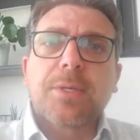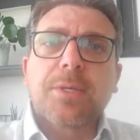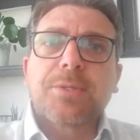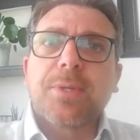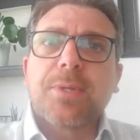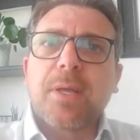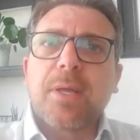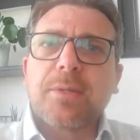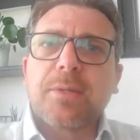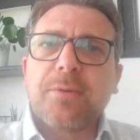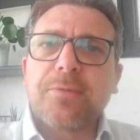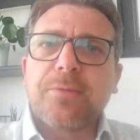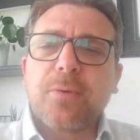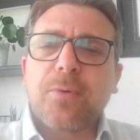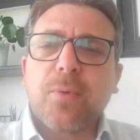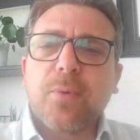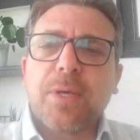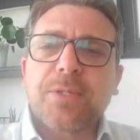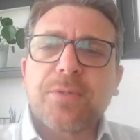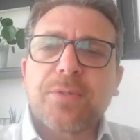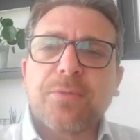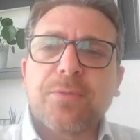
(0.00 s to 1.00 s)
So there are different
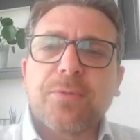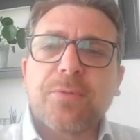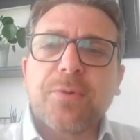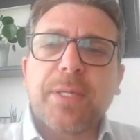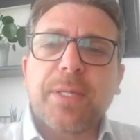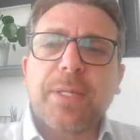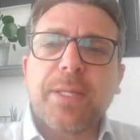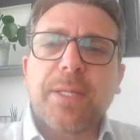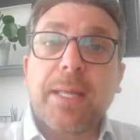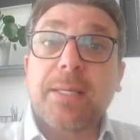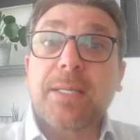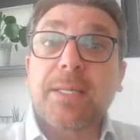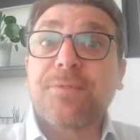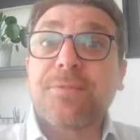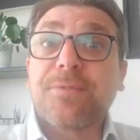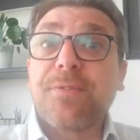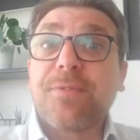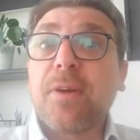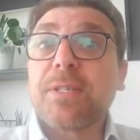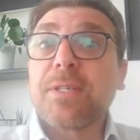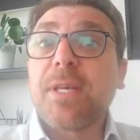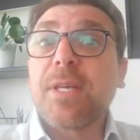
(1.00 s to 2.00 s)
ways of doing that. As
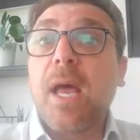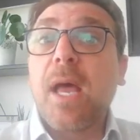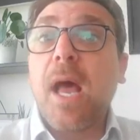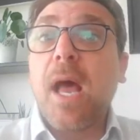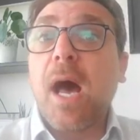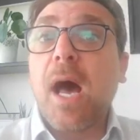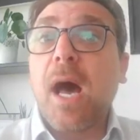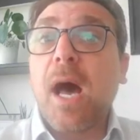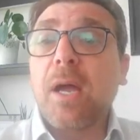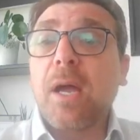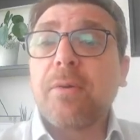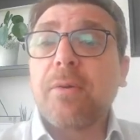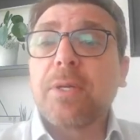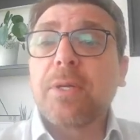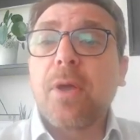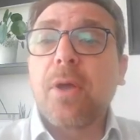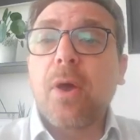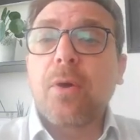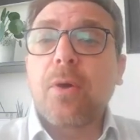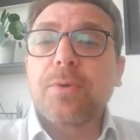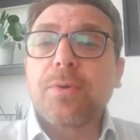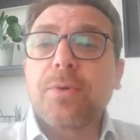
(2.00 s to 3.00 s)
far as iron
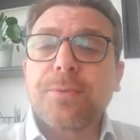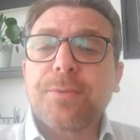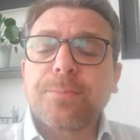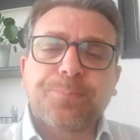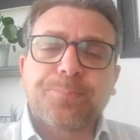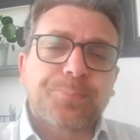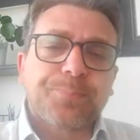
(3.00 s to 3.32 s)
goes,